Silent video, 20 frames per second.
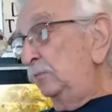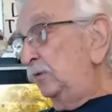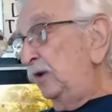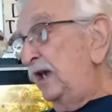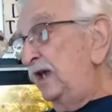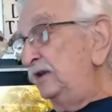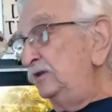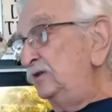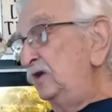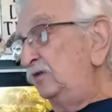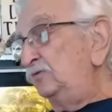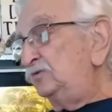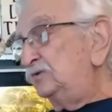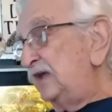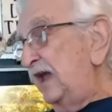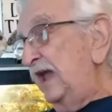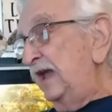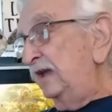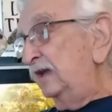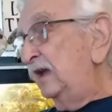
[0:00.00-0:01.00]
in a brand new
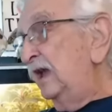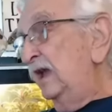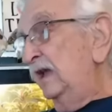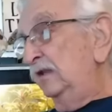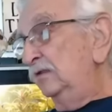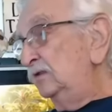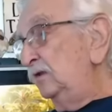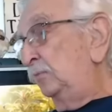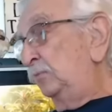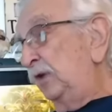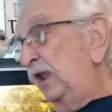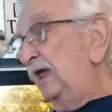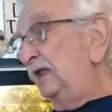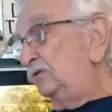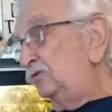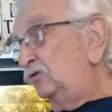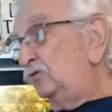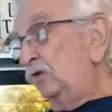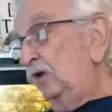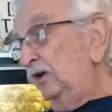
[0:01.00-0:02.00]
tank, the
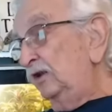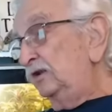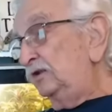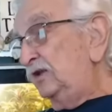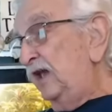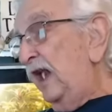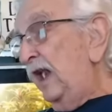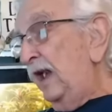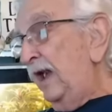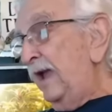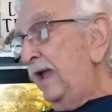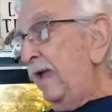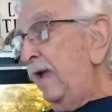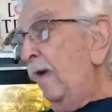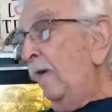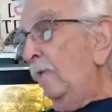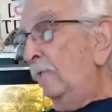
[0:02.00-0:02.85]
plant's going to die